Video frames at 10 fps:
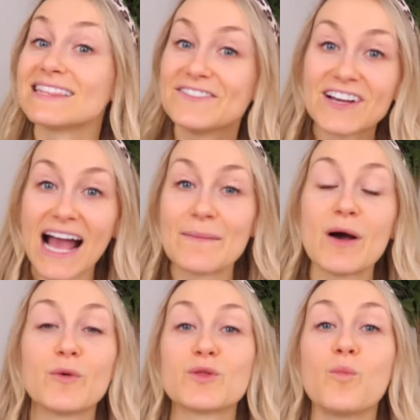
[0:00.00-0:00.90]
Leave a
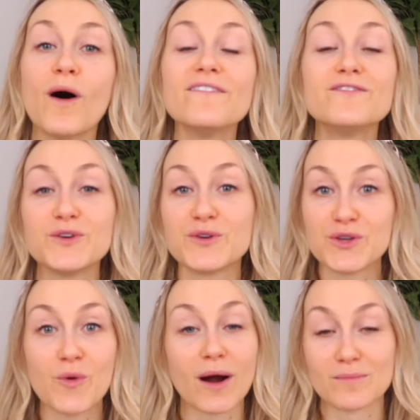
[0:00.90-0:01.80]
comment with what food
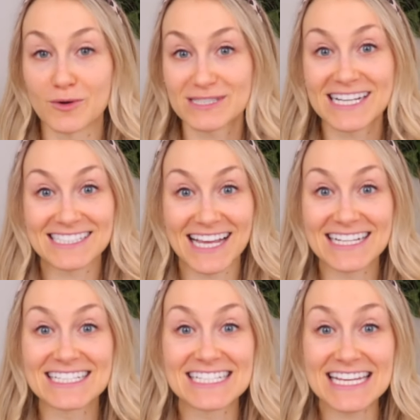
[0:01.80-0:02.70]
you are most
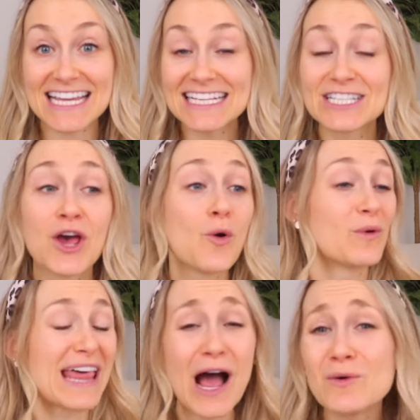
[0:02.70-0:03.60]
excited to eat
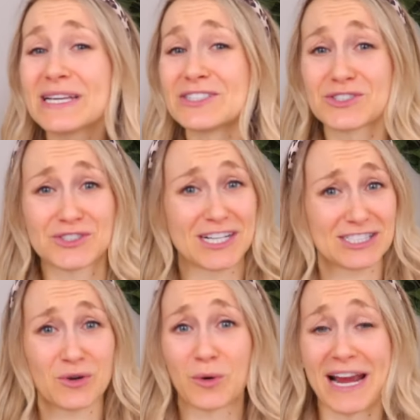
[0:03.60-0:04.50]
without guilt,
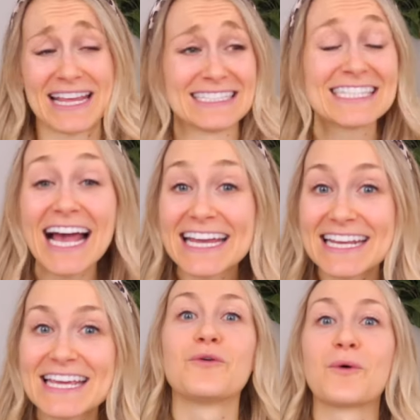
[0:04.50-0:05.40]
stress, or
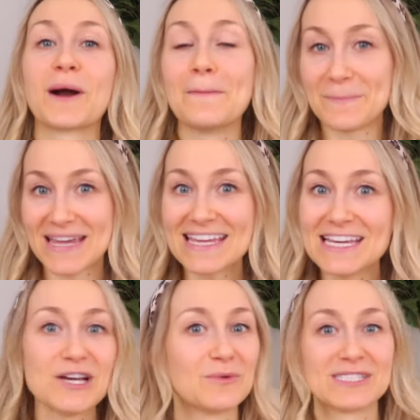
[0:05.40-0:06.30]
anxiety. For me,
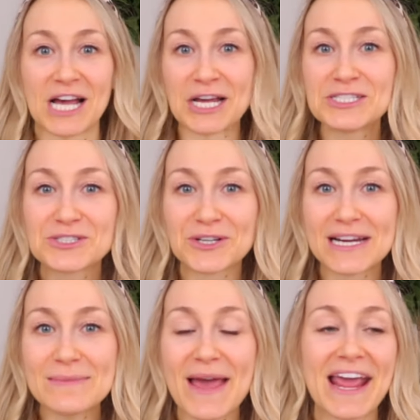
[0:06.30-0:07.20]
it was ice
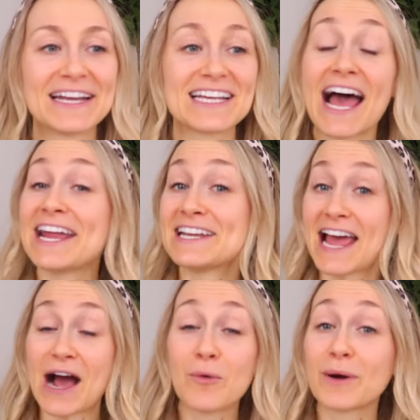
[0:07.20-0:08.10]
cream, and I
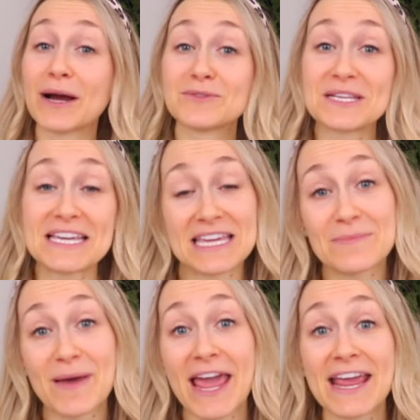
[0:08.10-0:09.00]
now proudly
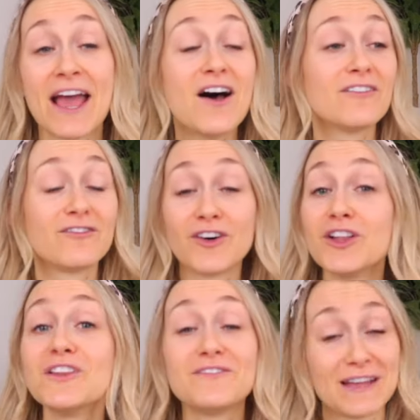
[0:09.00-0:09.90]
keep a
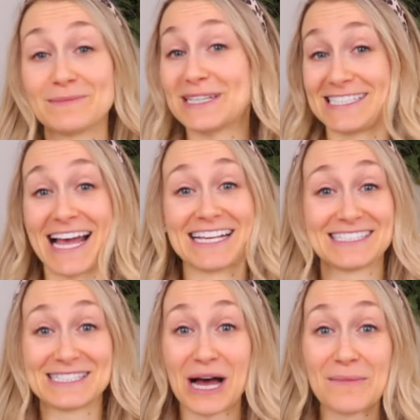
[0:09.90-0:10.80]
full family
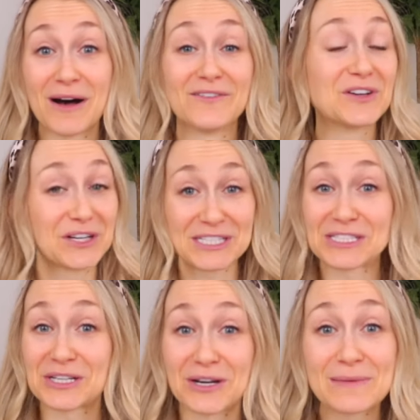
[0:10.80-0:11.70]
sized tub of cookies
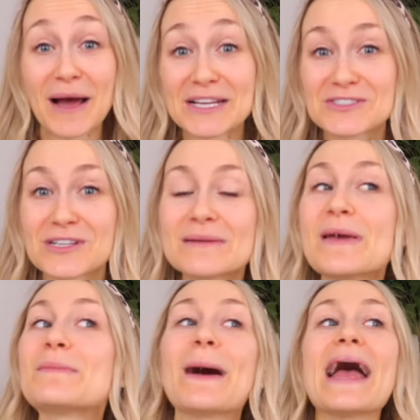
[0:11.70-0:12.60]
and cream ice cream
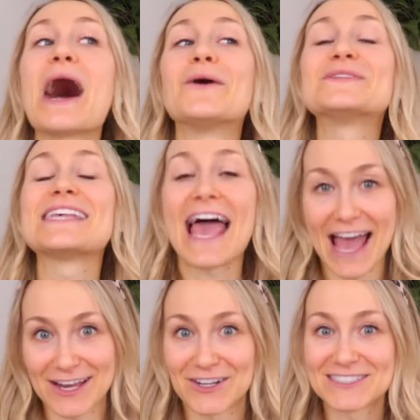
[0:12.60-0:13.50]
in my house
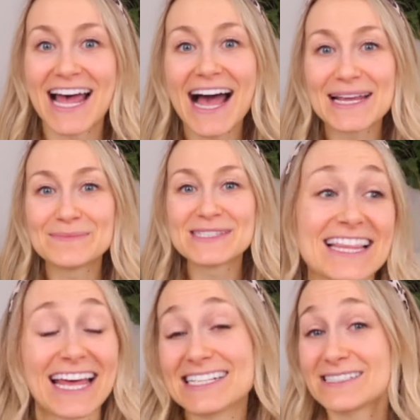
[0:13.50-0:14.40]
at all times.
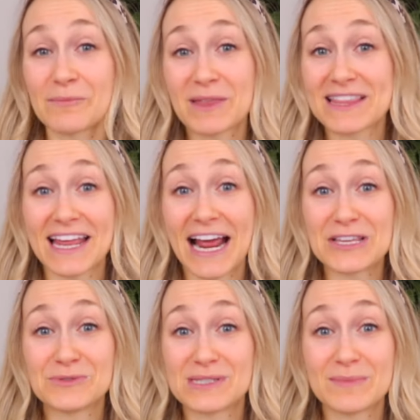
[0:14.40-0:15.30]
That is something that I
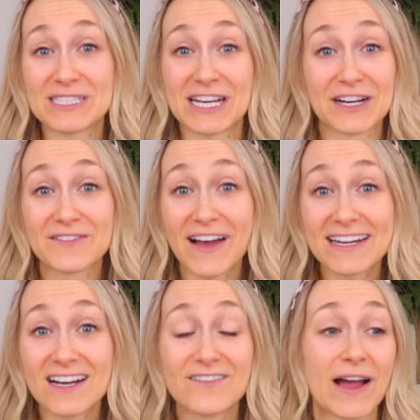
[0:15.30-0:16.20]
used to be terrified
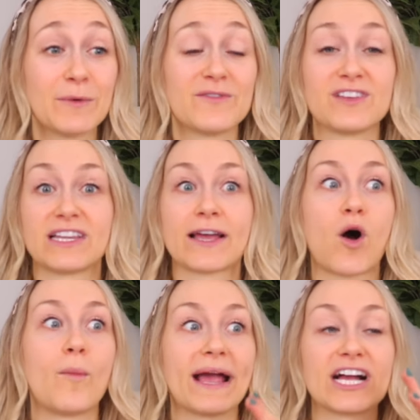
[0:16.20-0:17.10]
of. I would feel like,
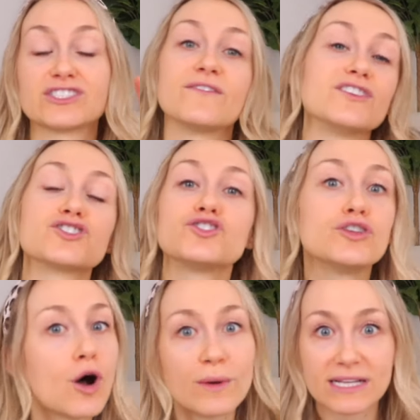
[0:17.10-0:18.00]
oh my gosh, I'd feel
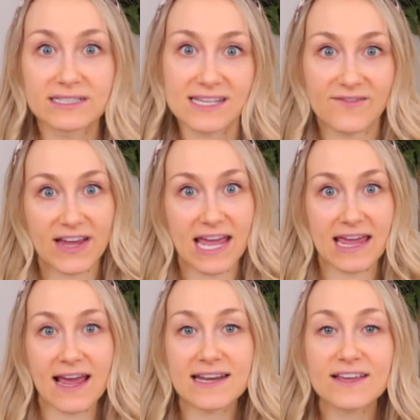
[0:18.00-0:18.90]
so guilty if I
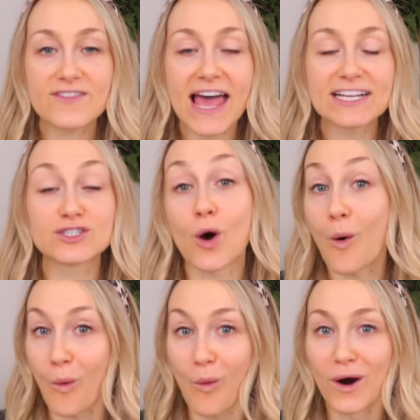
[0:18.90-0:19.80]
ate any of that.
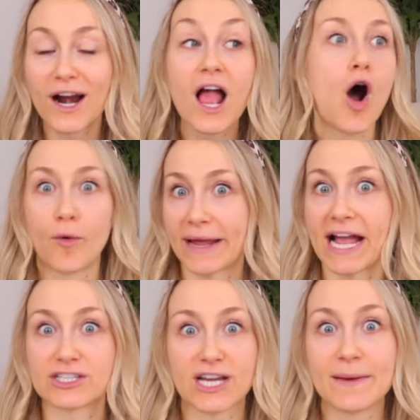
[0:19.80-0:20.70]
Or, oh my
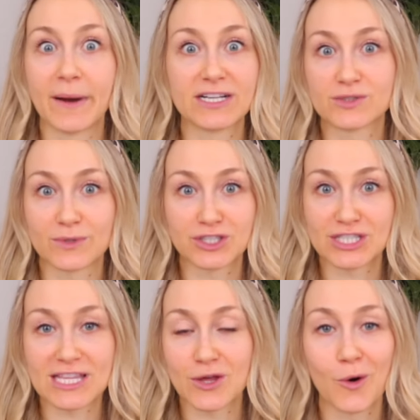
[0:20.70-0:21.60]
gosh, I might as well just
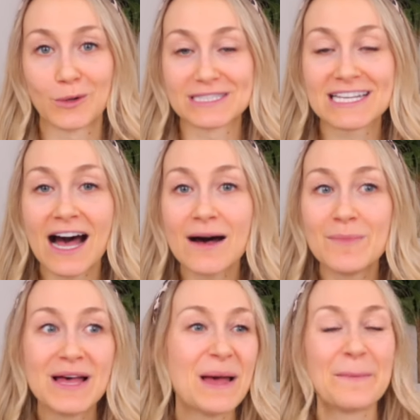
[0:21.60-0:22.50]
eat the whole tub,
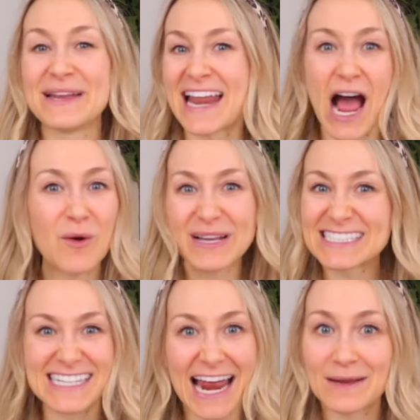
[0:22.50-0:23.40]
but now
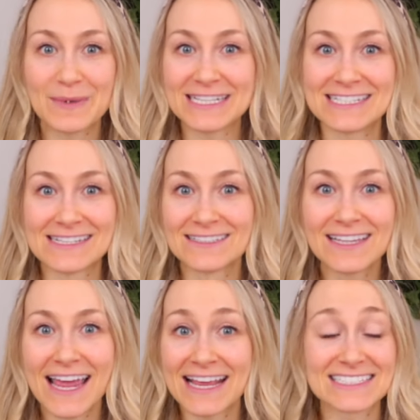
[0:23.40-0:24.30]
it's not a big deal
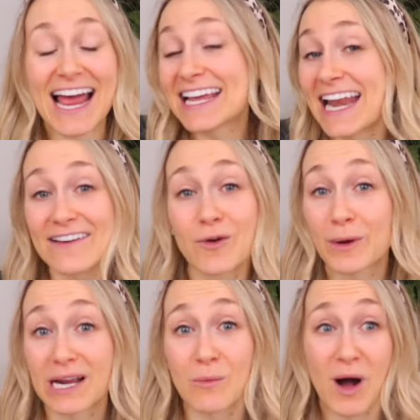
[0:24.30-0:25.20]
and I can have it
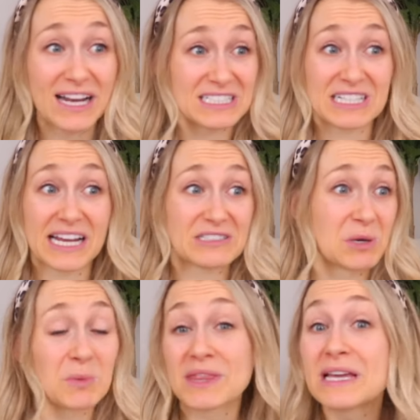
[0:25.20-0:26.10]
when I want and I
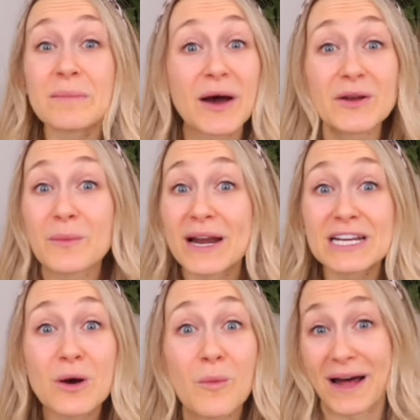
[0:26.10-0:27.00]
don't think about it when I
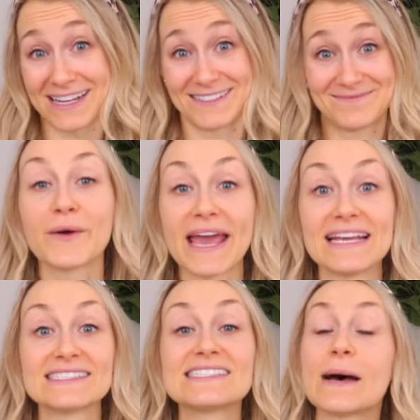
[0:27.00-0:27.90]
don't want it.
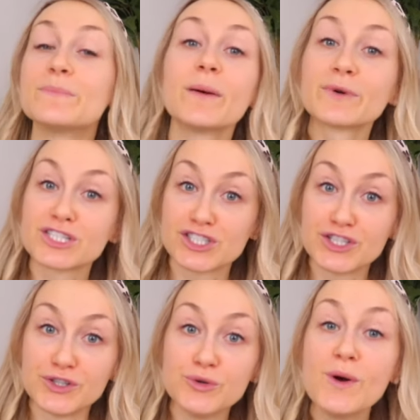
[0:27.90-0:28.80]
Okay, step number
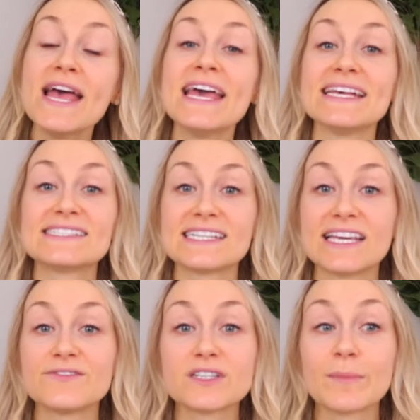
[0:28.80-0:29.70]
two is to
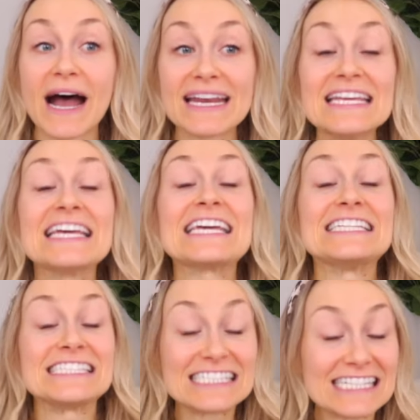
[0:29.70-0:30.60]
give your body
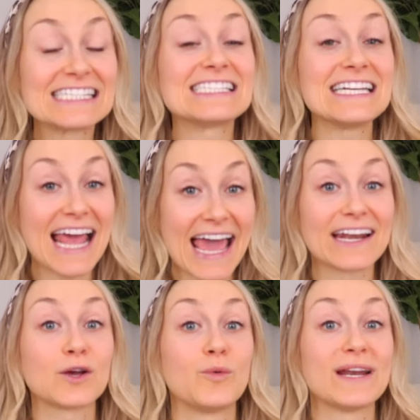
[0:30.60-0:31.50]
consistent,
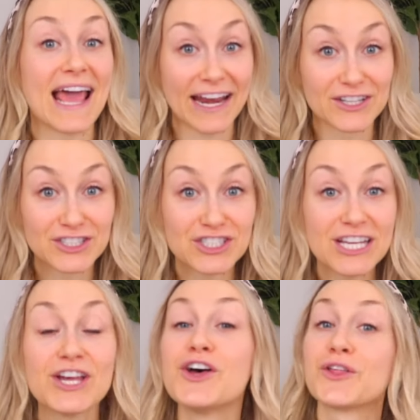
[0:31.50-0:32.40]
adequate
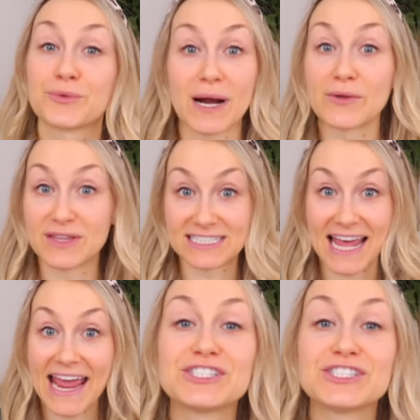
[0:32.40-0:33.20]
energy throughout the day.